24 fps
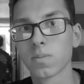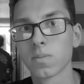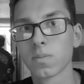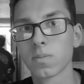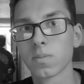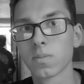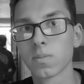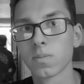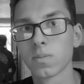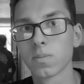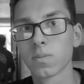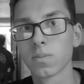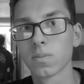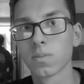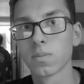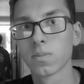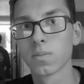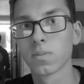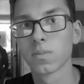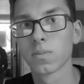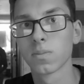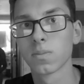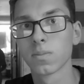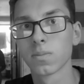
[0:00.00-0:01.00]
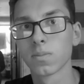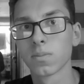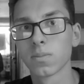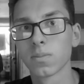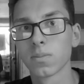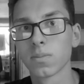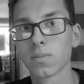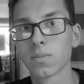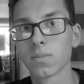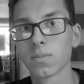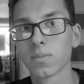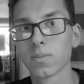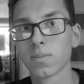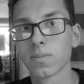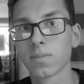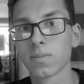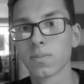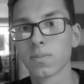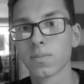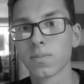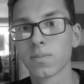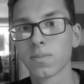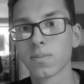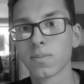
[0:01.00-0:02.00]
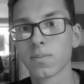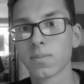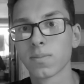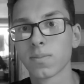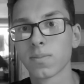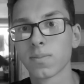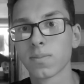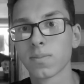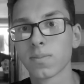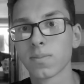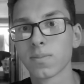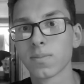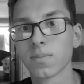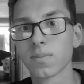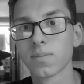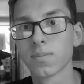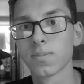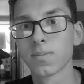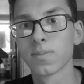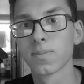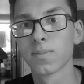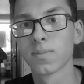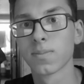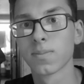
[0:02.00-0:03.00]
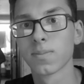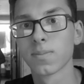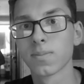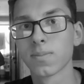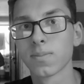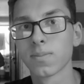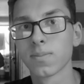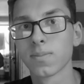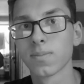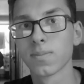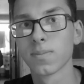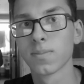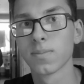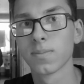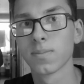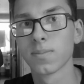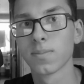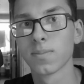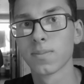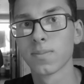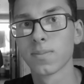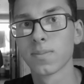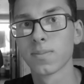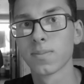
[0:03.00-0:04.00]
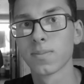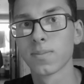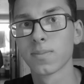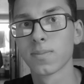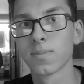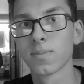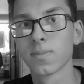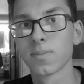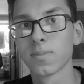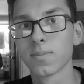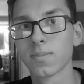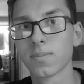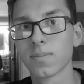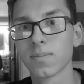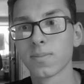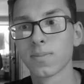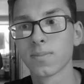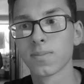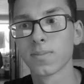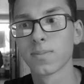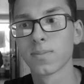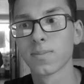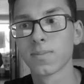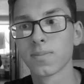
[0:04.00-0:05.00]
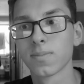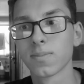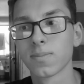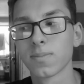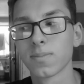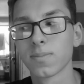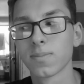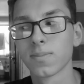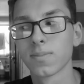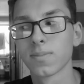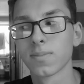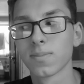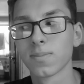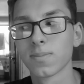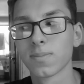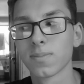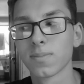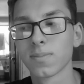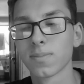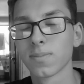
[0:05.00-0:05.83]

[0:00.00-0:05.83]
(no one is talking)